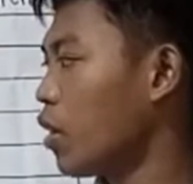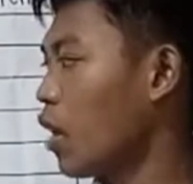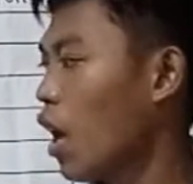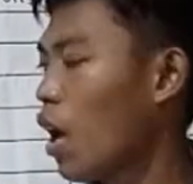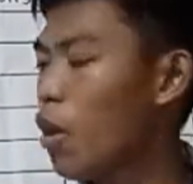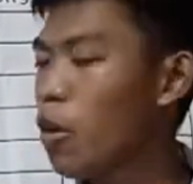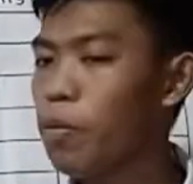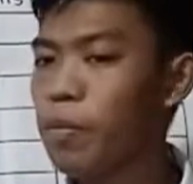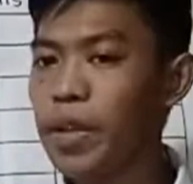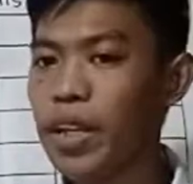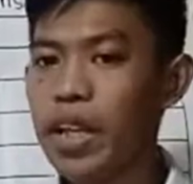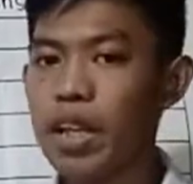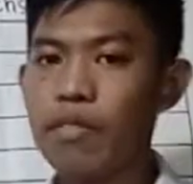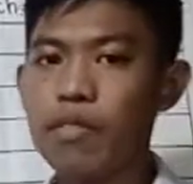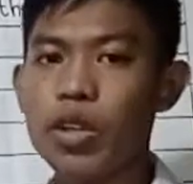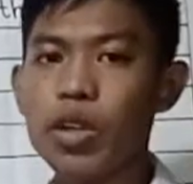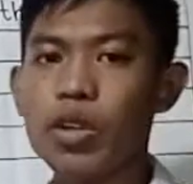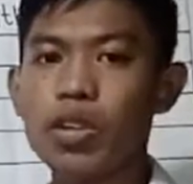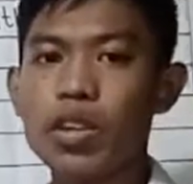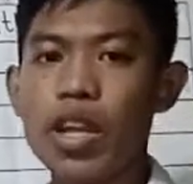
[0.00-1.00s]
I will be
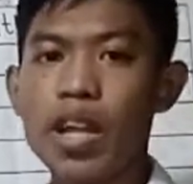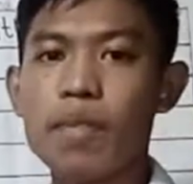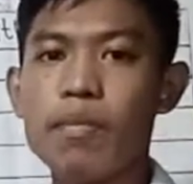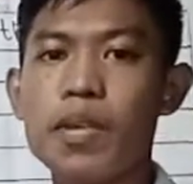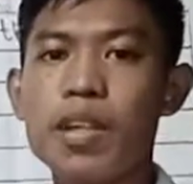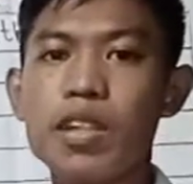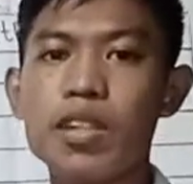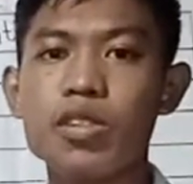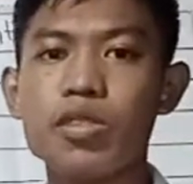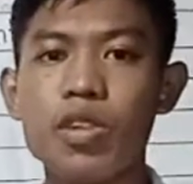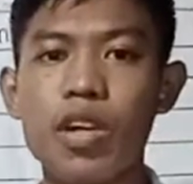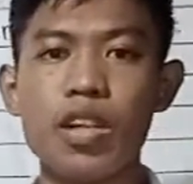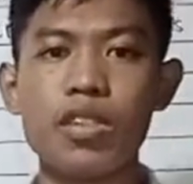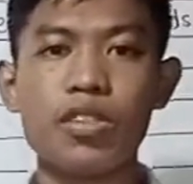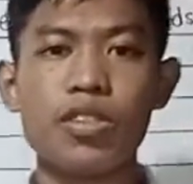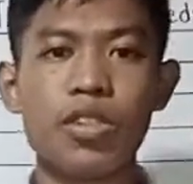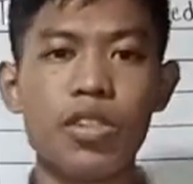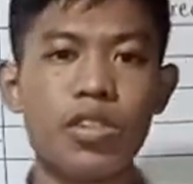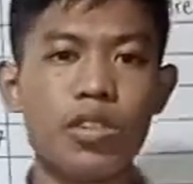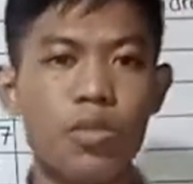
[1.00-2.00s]
giving you 10 minutes to
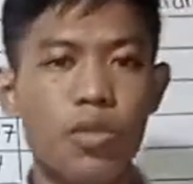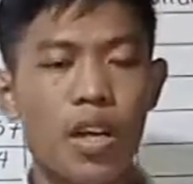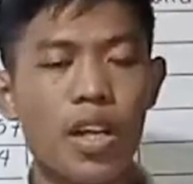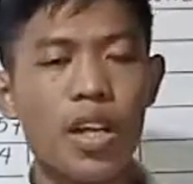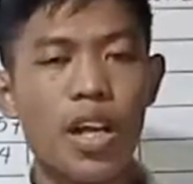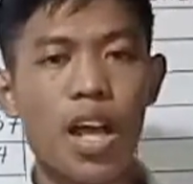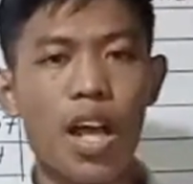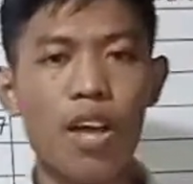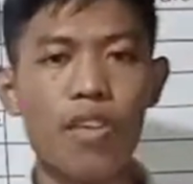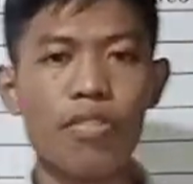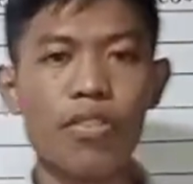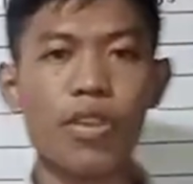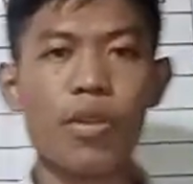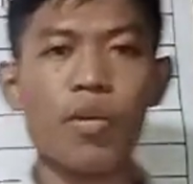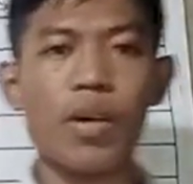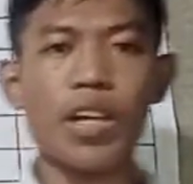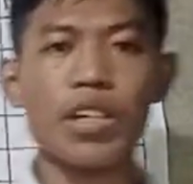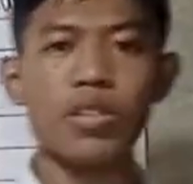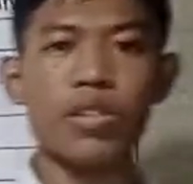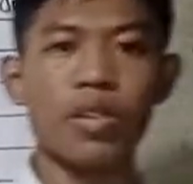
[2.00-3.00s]
answer this one.
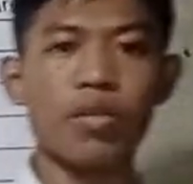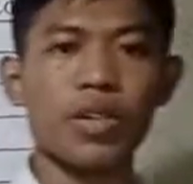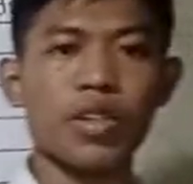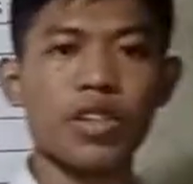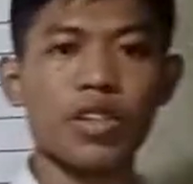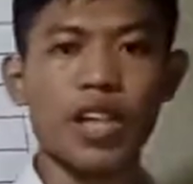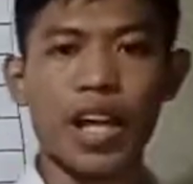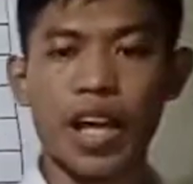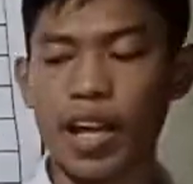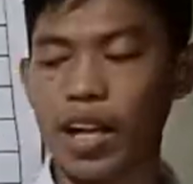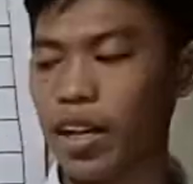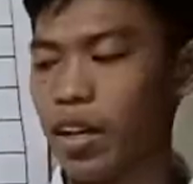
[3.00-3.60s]
Afterwards, we will check.